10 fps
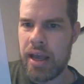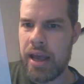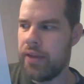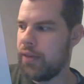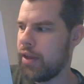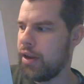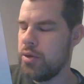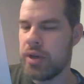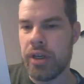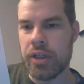and then you
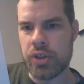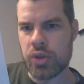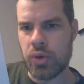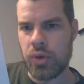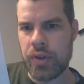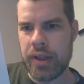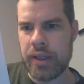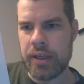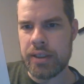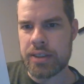can control
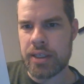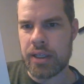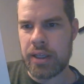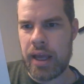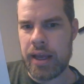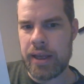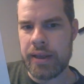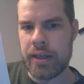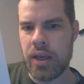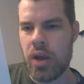things
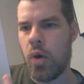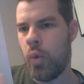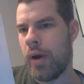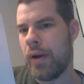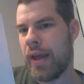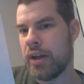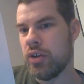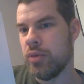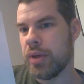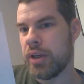like where that
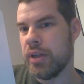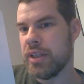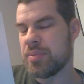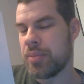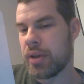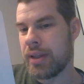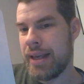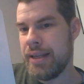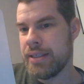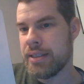Goomba is
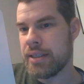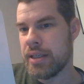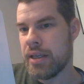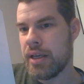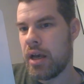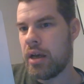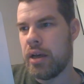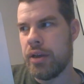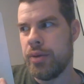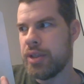placed.
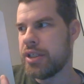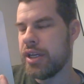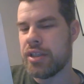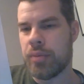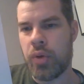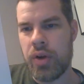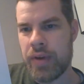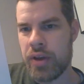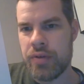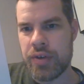You could change the point
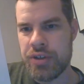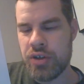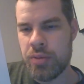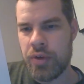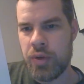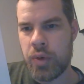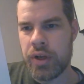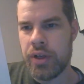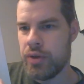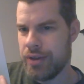value for each Goomba if you
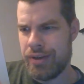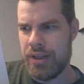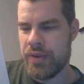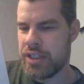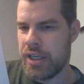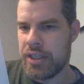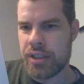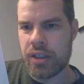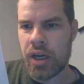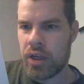wanted. You could even change the
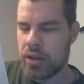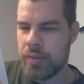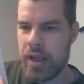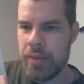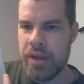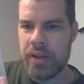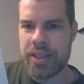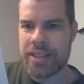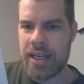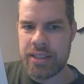color maybe and the
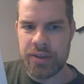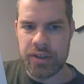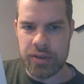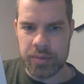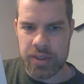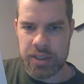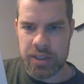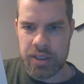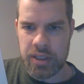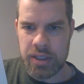size of the Goombas